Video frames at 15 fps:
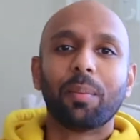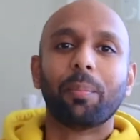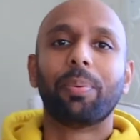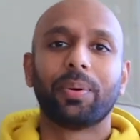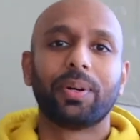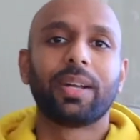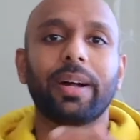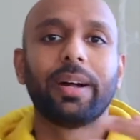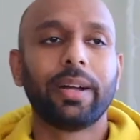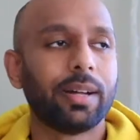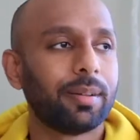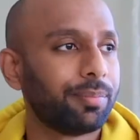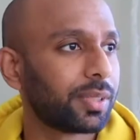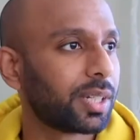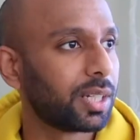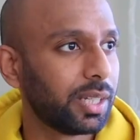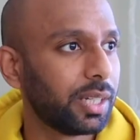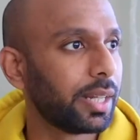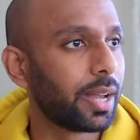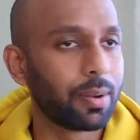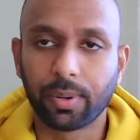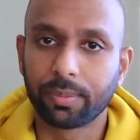But
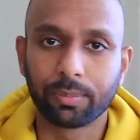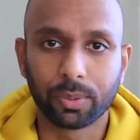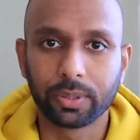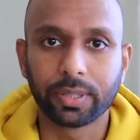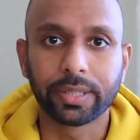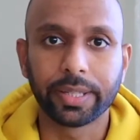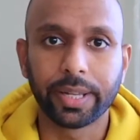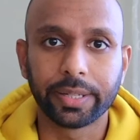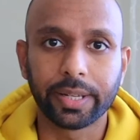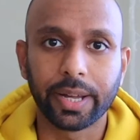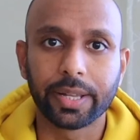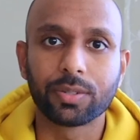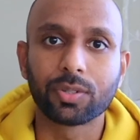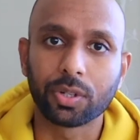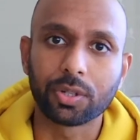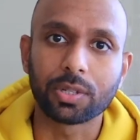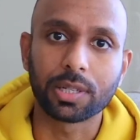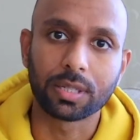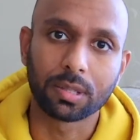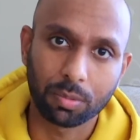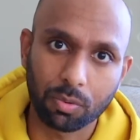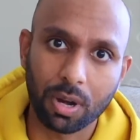clearly I want more than that, guys.
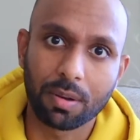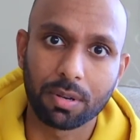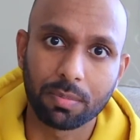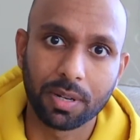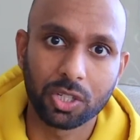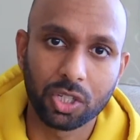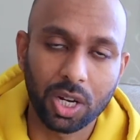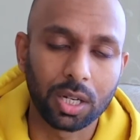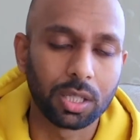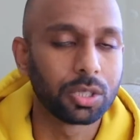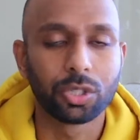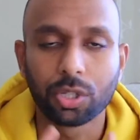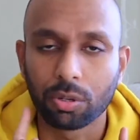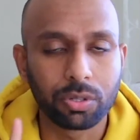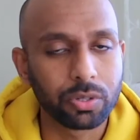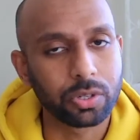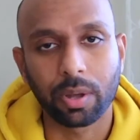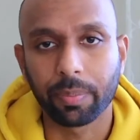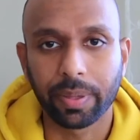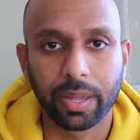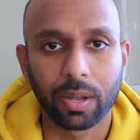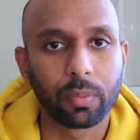Seriously, subscribe to my channel. Don't
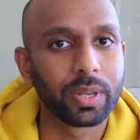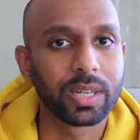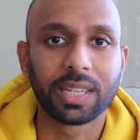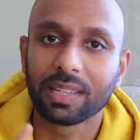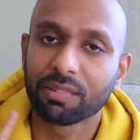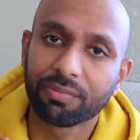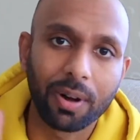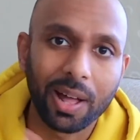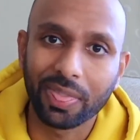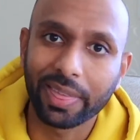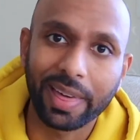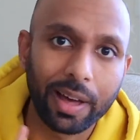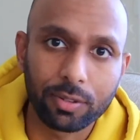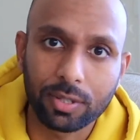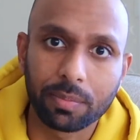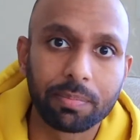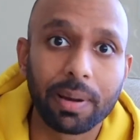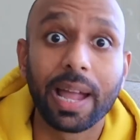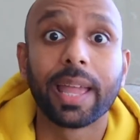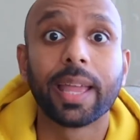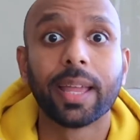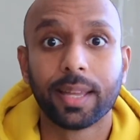stop here. We need 1,000
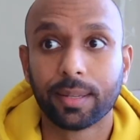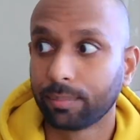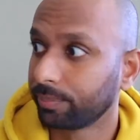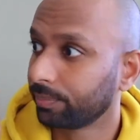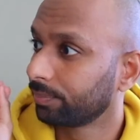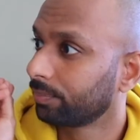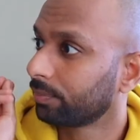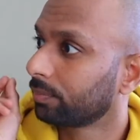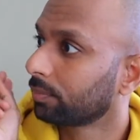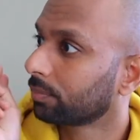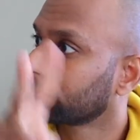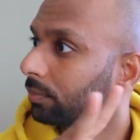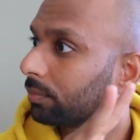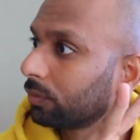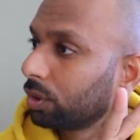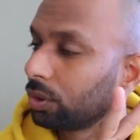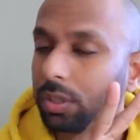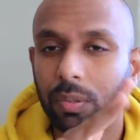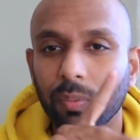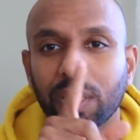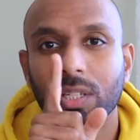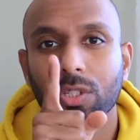by
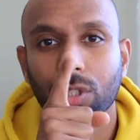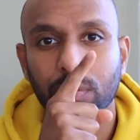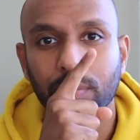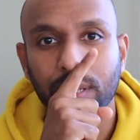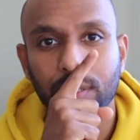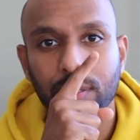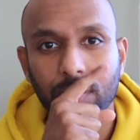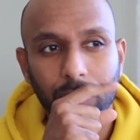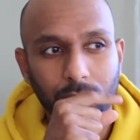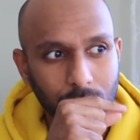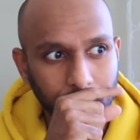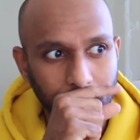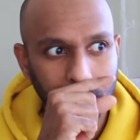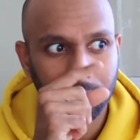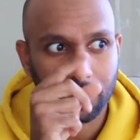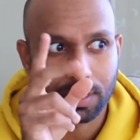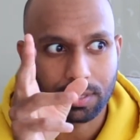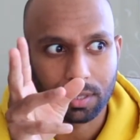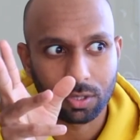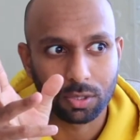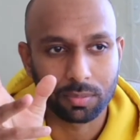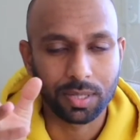within 2 months, or maybe less
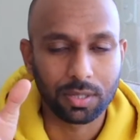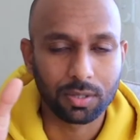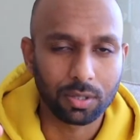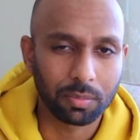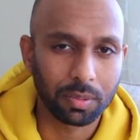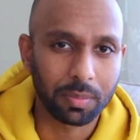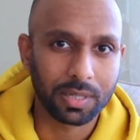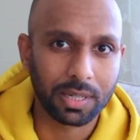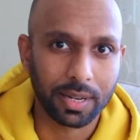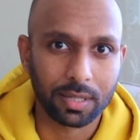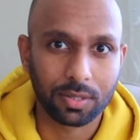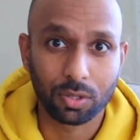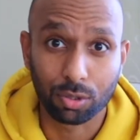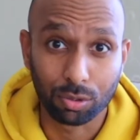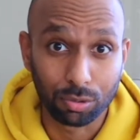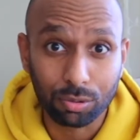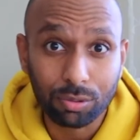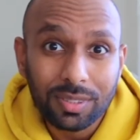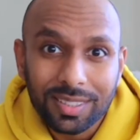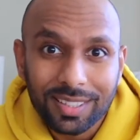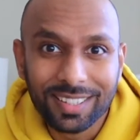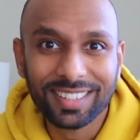than 2 months, or maybe like
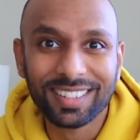soon.